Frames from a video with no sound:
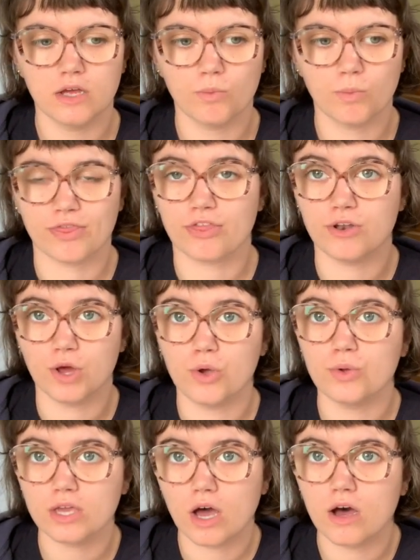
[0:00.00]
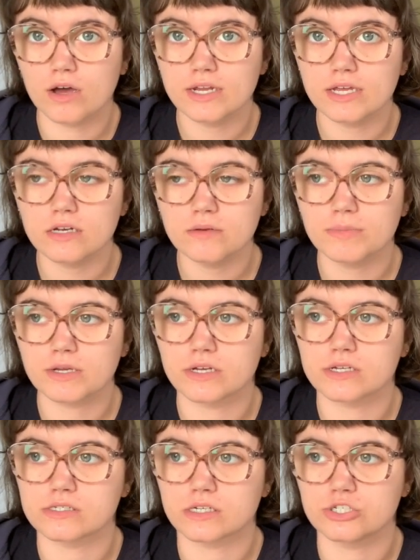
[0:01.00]
with no yarn in
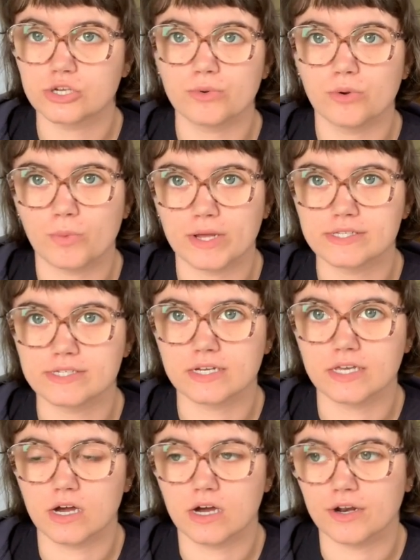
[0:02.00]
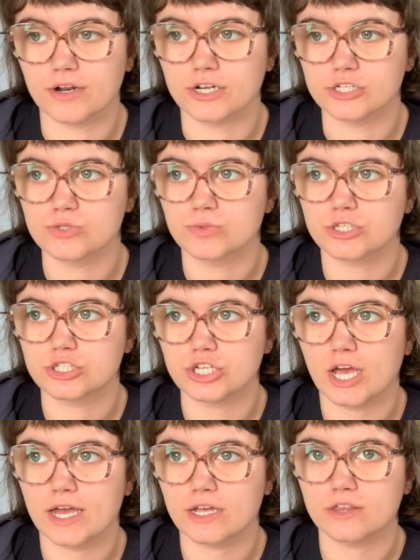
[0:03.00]
because I don't want to waste any yarn and I just want to
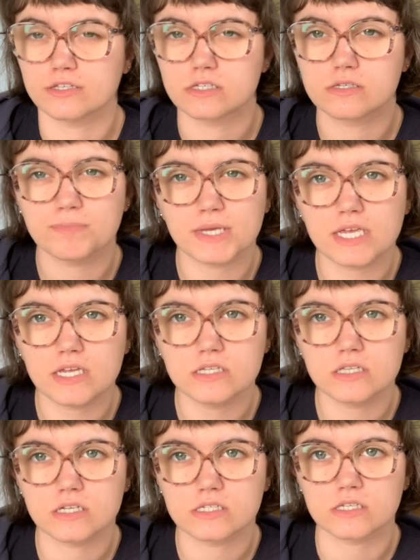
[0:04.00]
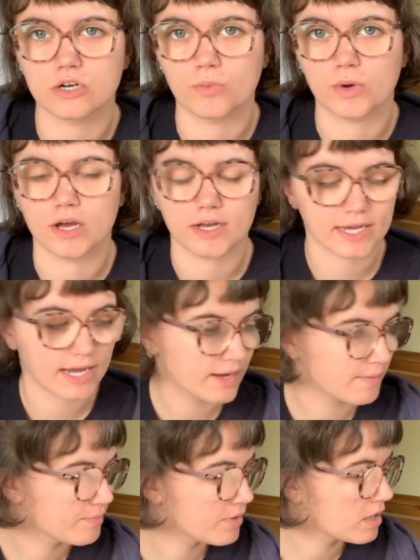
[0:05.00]
check the speed that it's going to work
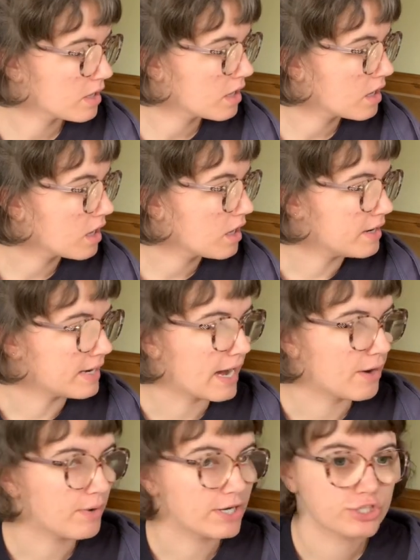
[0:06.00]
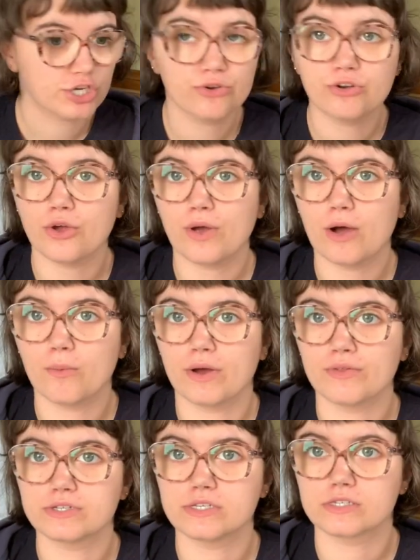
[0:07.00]
at now, I don't know how
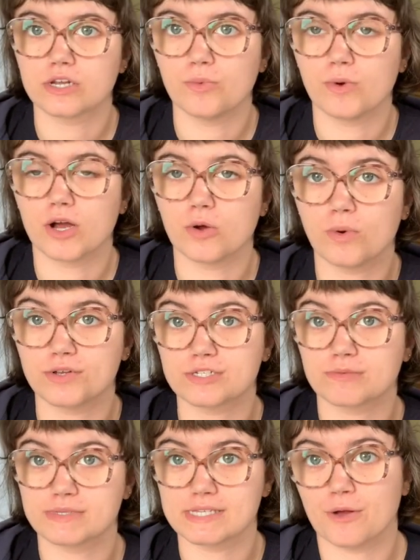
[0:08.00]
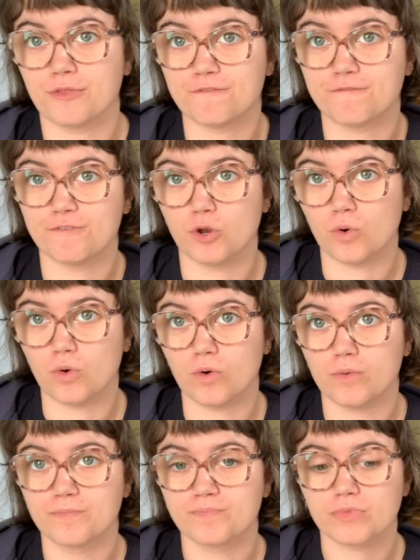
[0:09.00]
well this is gonna work whilst I'm sat on the
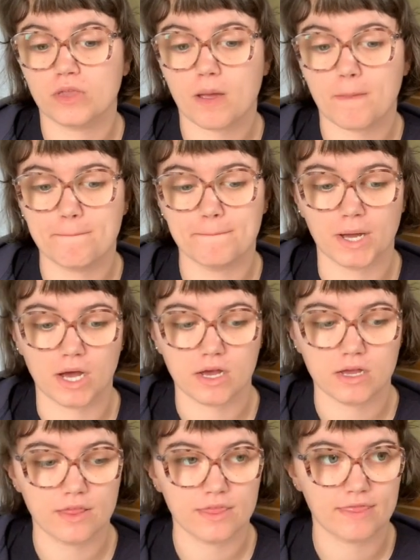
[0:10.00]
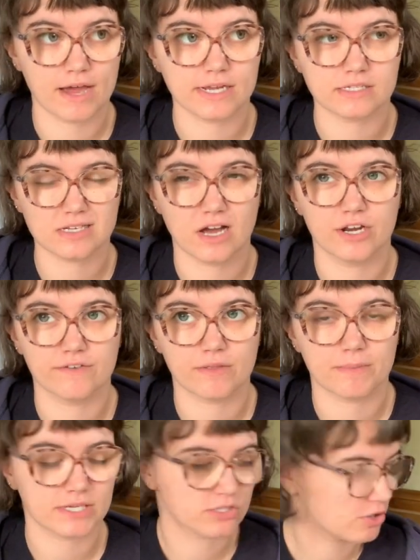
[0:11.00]
floor, but that is kind of the
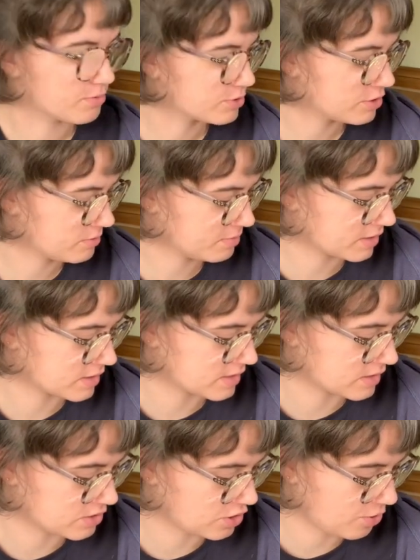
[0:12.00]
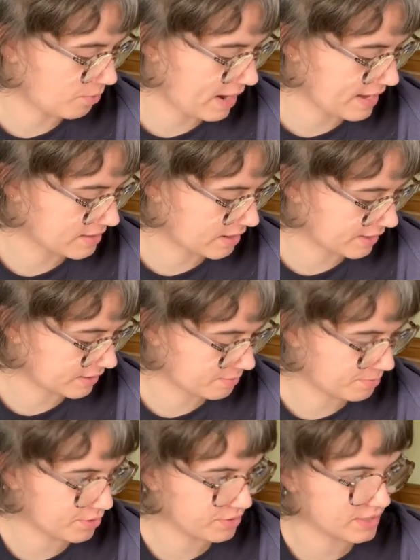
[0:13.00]
best option because there's no way that I
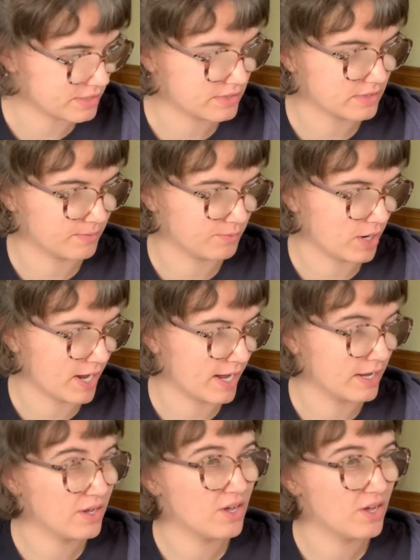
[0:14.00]
could put this somewhere